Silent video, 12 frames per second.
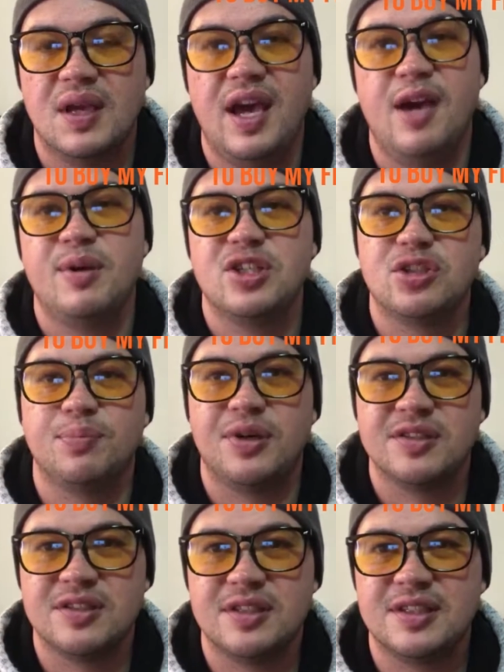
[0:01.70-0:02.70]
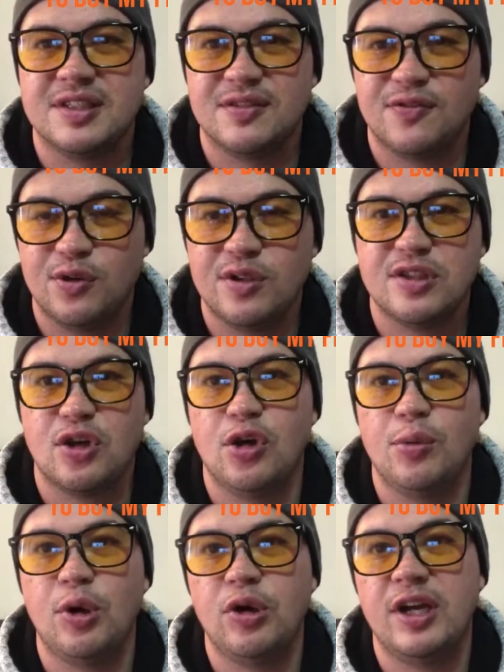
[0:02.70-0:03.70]
How much deposit does a first
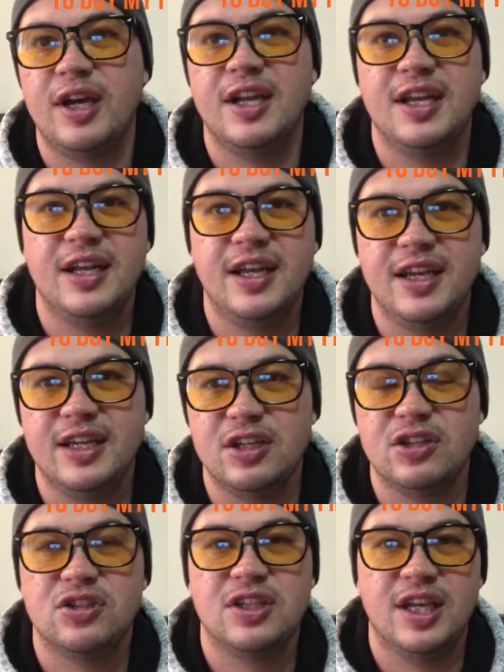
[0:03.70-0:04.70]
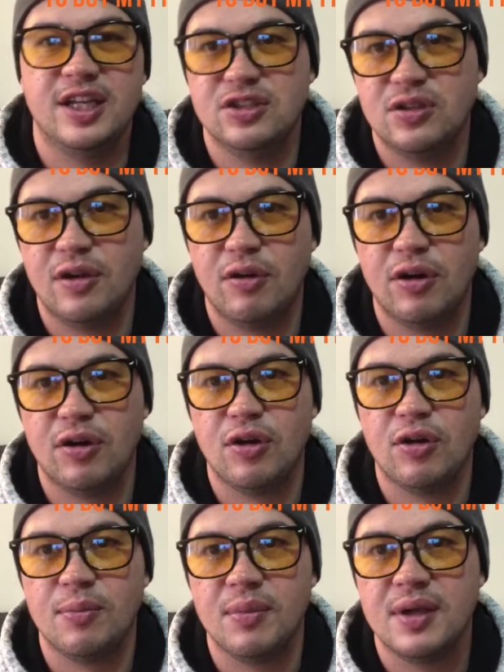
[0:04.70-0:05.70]
homeowner need to get into their own
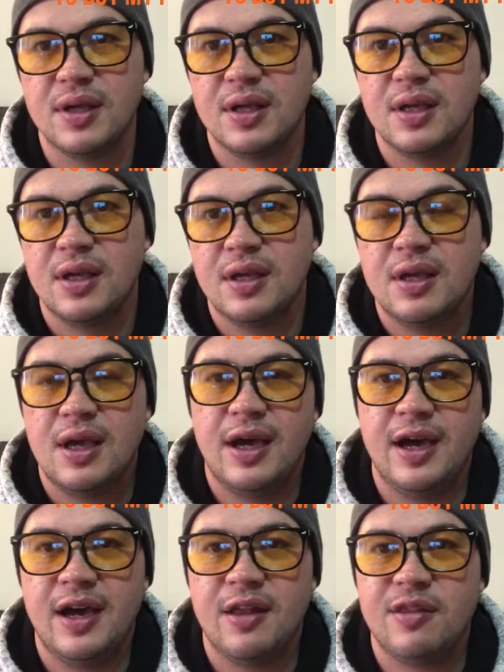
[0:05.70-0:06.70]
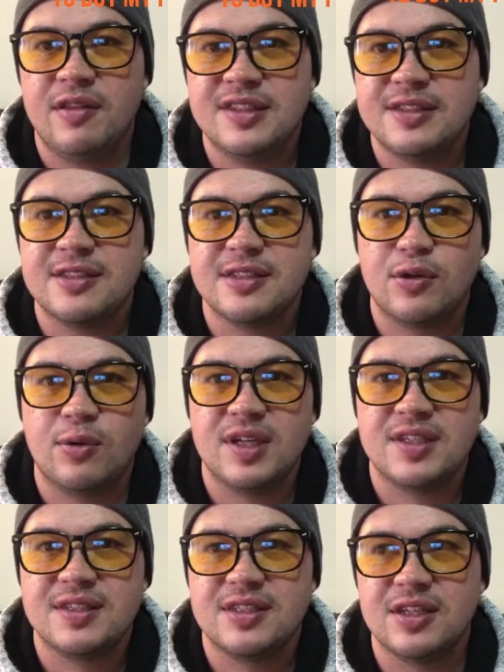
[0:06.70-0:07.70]
home? This
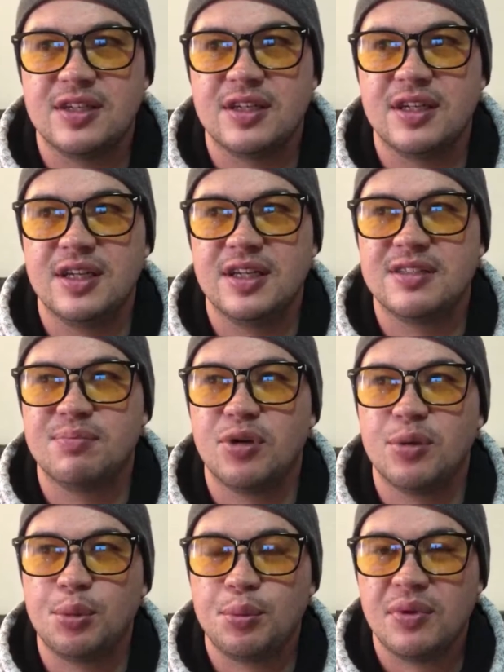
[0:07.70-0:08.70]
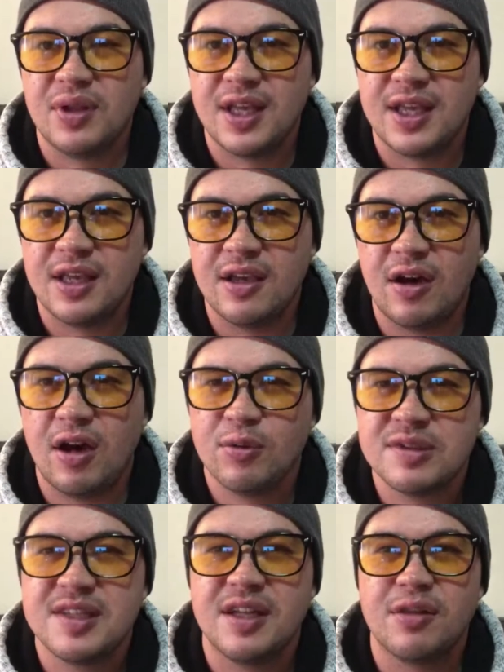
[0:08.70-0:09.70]
question is probably, I
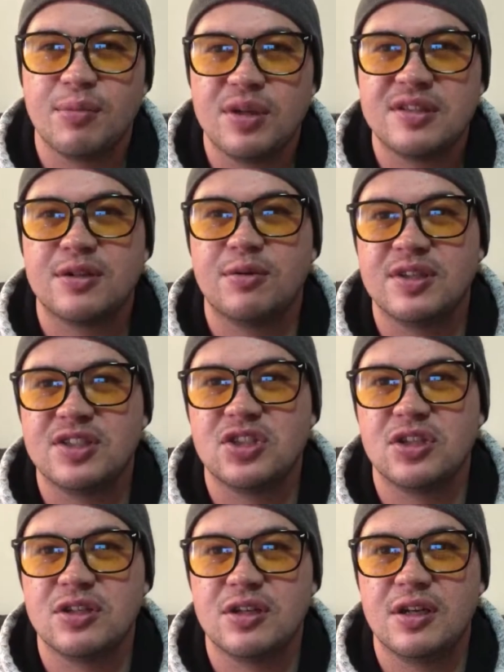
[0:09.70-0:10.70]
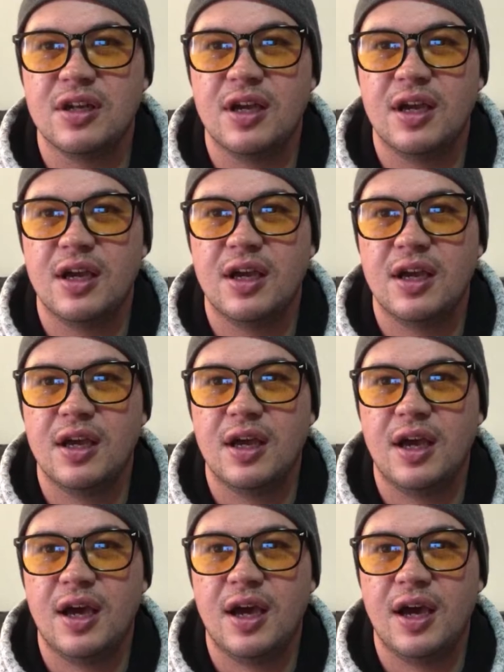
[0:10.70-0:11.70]
would say, the most question
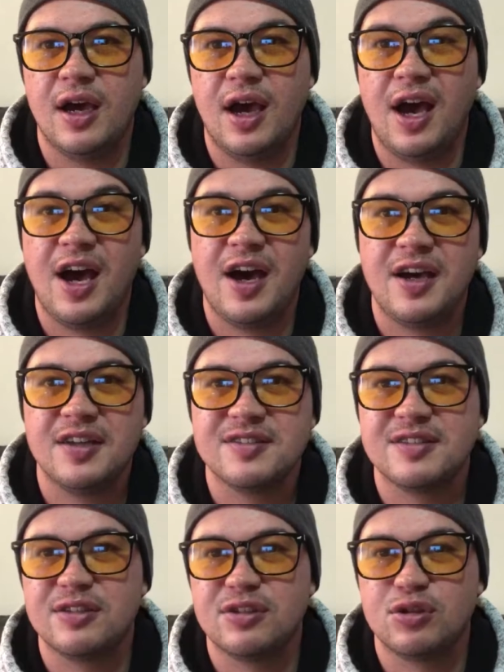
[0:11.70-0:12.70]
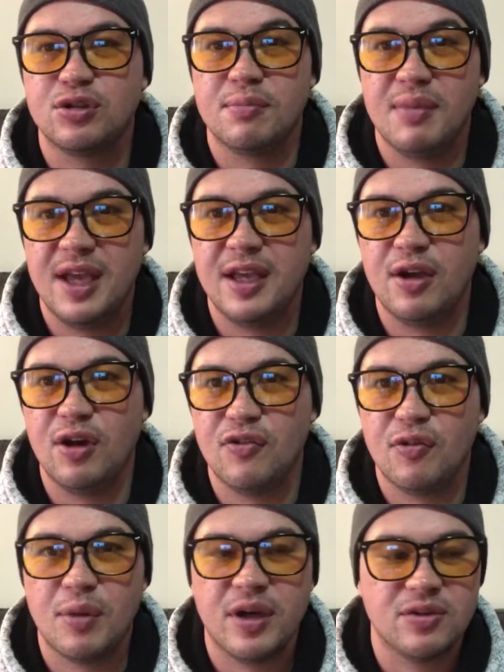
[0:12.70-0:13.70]
asked to me
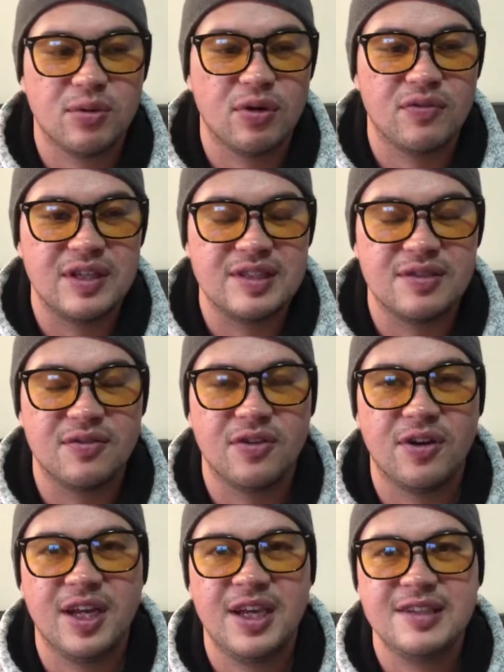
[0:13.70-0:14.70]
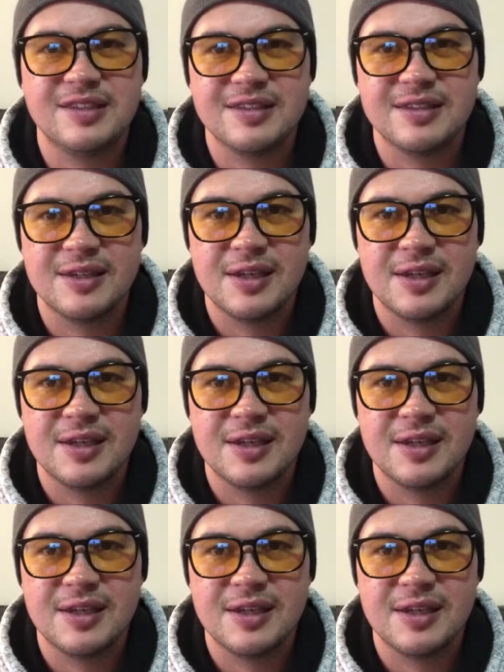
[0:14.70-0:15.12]
over my 12 years in finance.